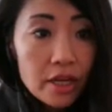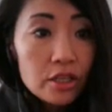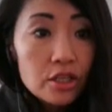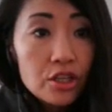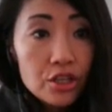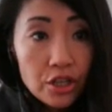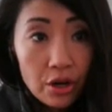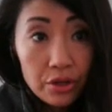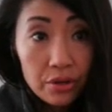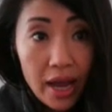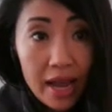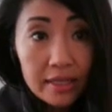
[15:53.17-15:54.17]
to show
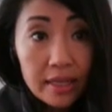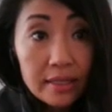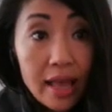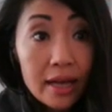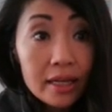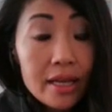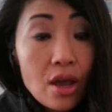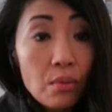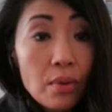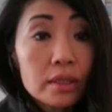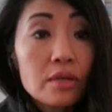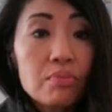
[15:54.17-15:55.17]
you guys exactly
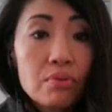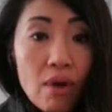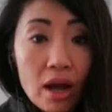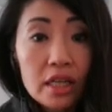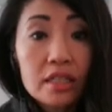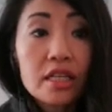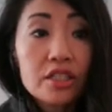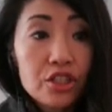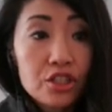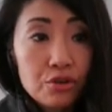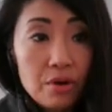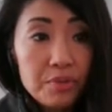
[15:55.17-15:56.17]
what the product
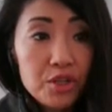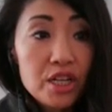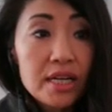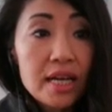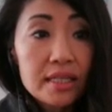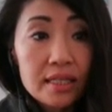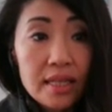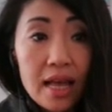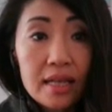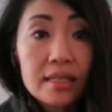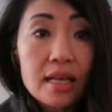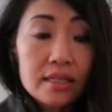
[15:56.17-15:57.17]
description
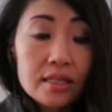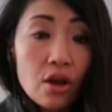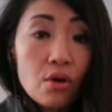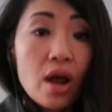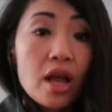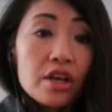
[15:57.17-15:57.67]
says. So